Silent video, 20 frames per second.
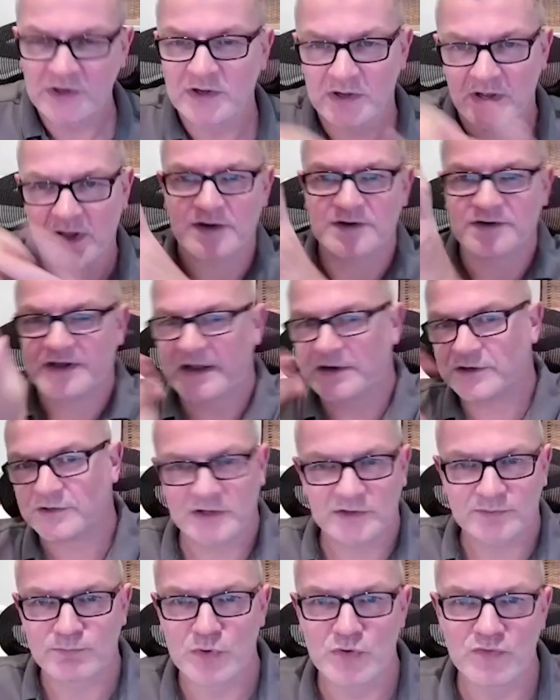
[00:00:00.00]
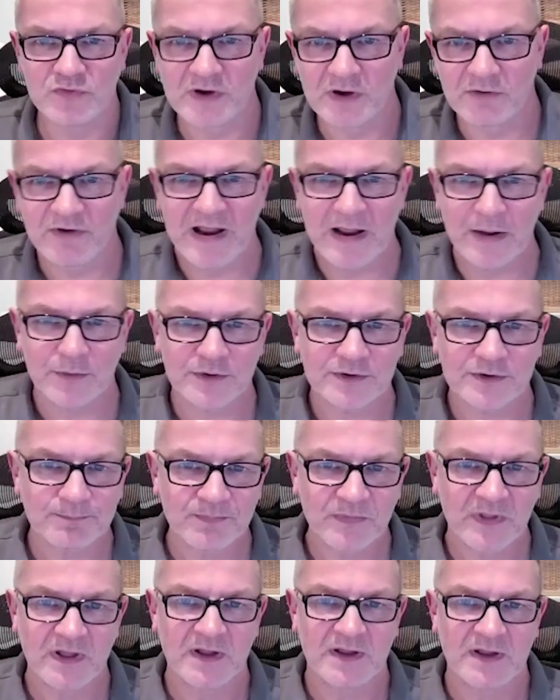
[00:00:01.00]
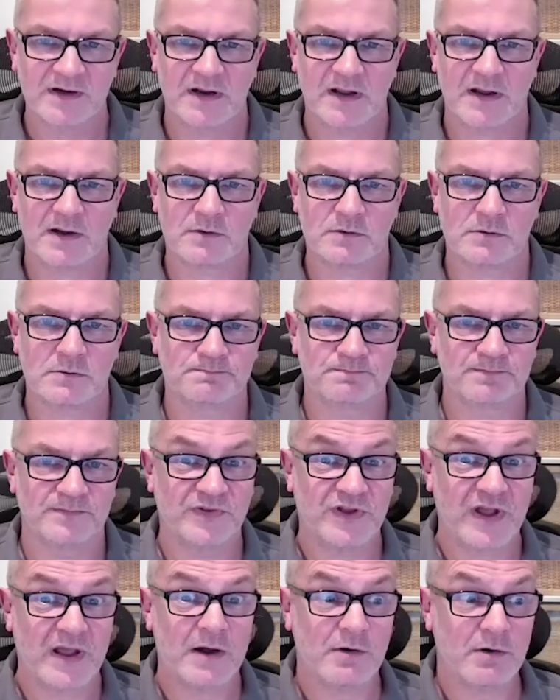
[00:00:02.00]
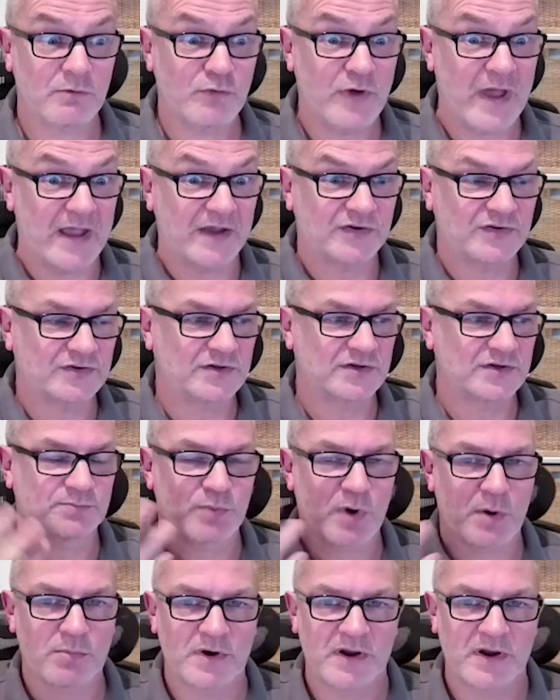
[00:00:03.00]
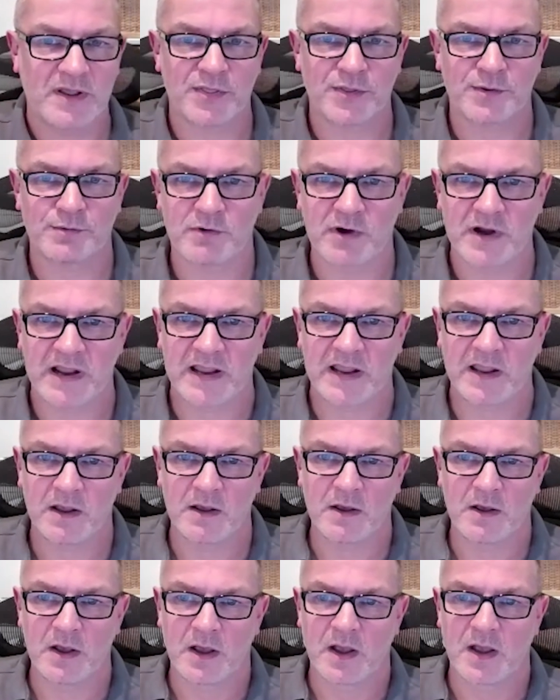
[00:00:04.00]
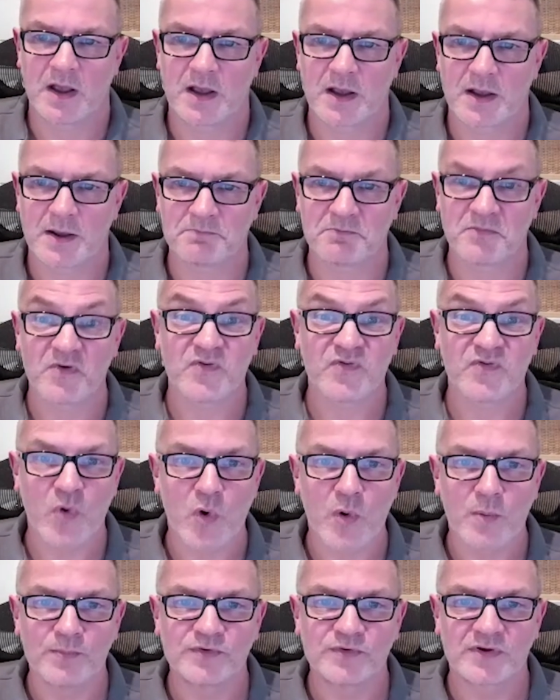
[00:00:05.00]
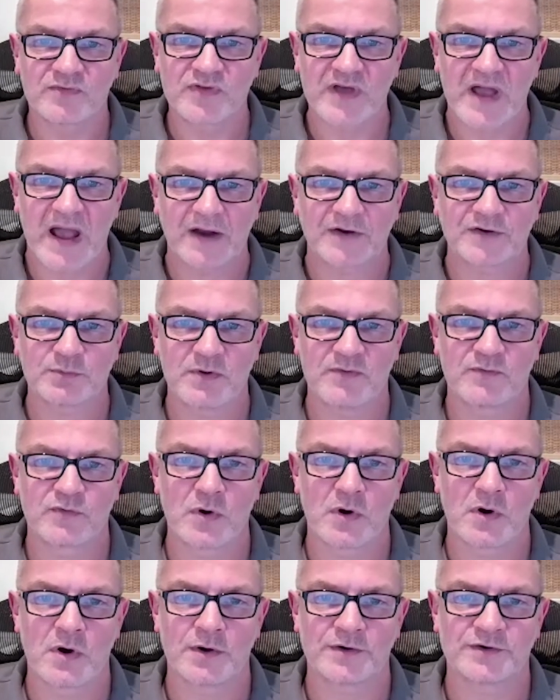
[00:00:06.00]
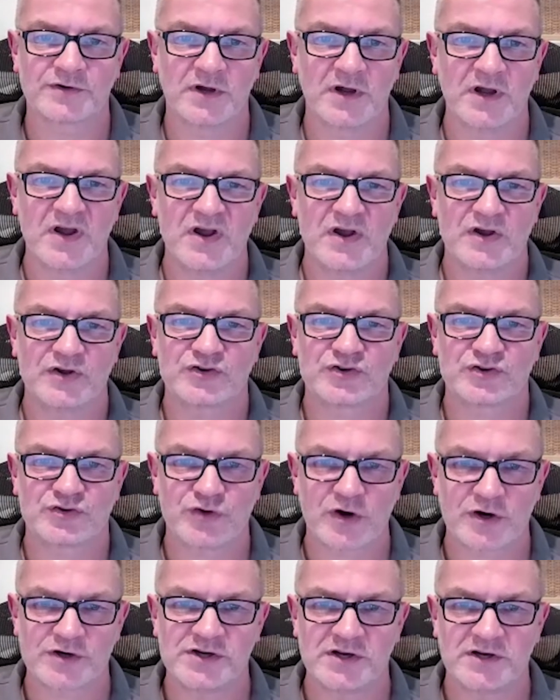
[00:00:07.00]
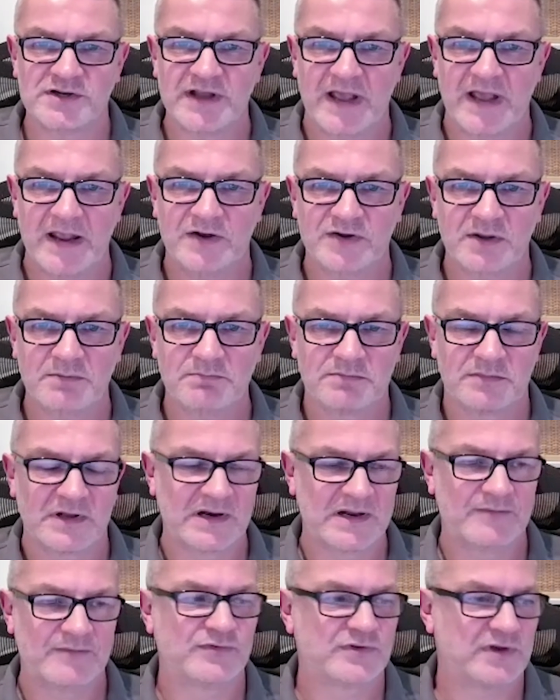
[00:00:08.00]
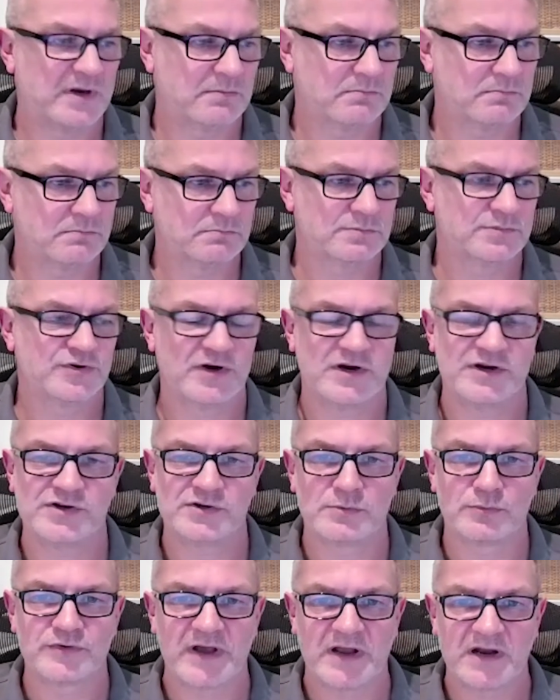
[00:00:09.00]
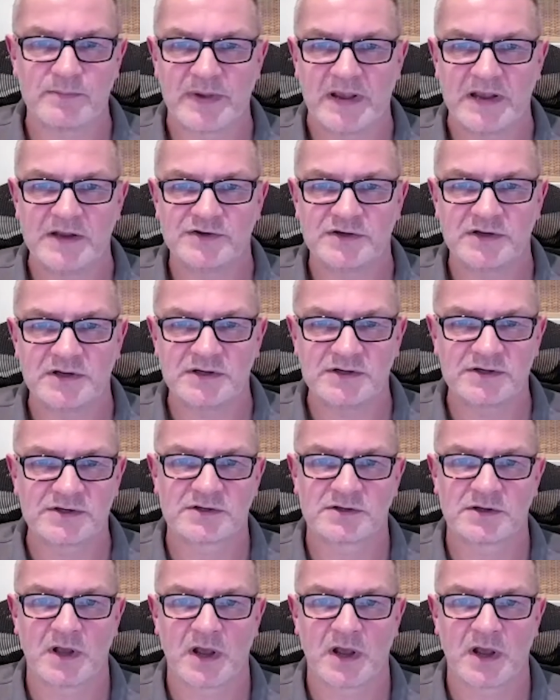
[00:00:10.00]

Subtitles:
and data that's moving around. Now, data at rest, there's probably three forms of that. So we've got structured data that lives in traditional databases